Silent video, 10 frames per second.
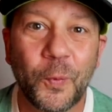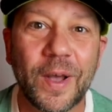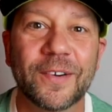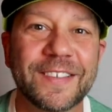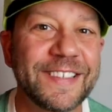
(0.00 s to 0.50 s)

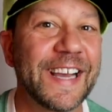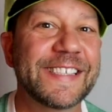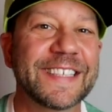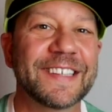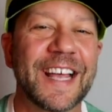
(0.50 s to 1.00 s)
Well,
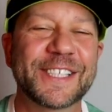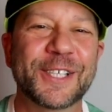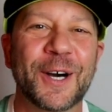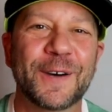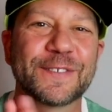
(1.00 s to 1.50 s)
nice
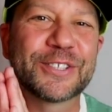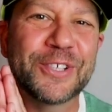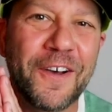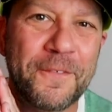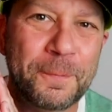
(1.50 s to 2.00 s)
collection of
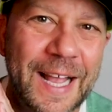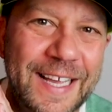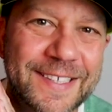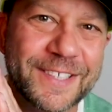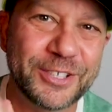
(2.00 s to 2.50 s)
soft
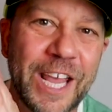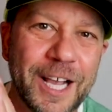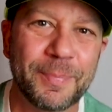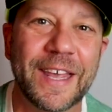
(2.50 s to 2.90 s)
plastics, Jacob.